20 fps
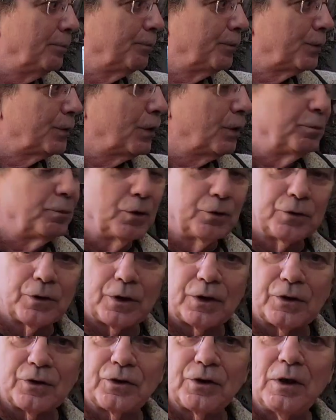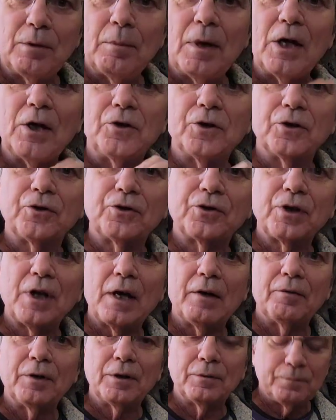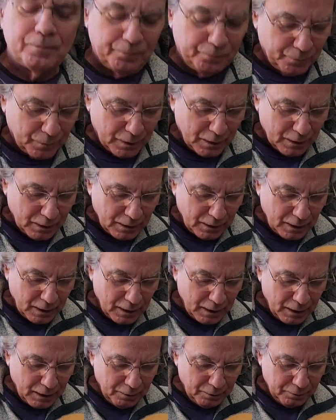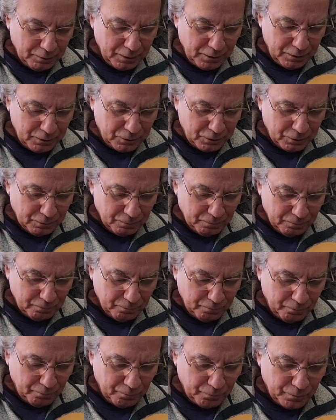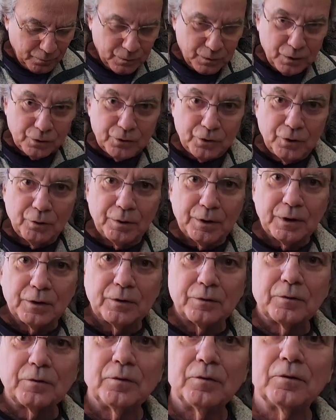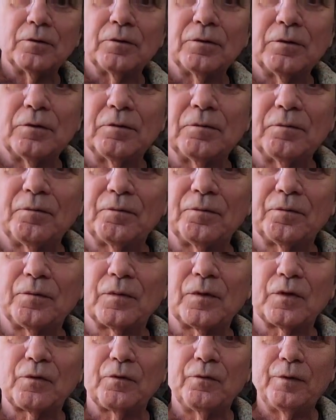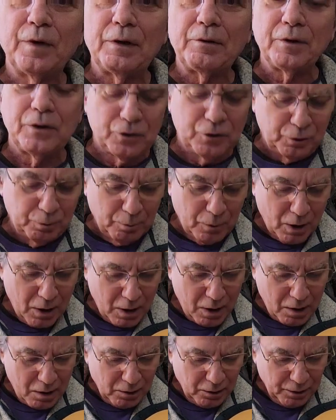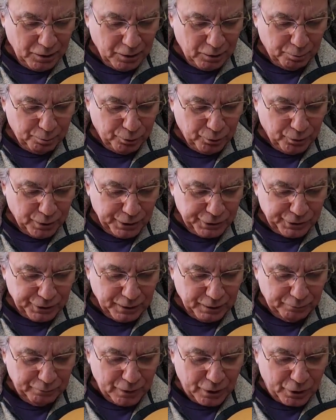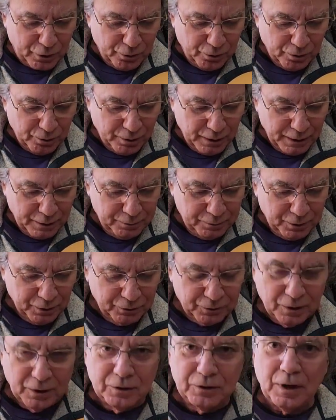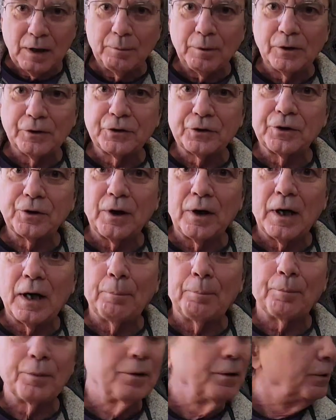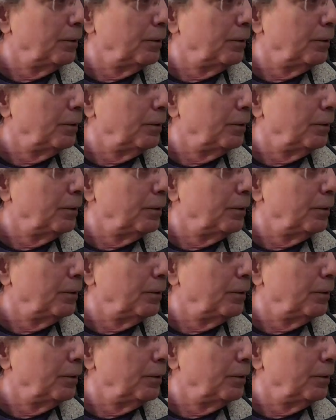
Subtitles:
So I'm using a C major 7, and he's just doing a very small little portion of the chord, just a double stop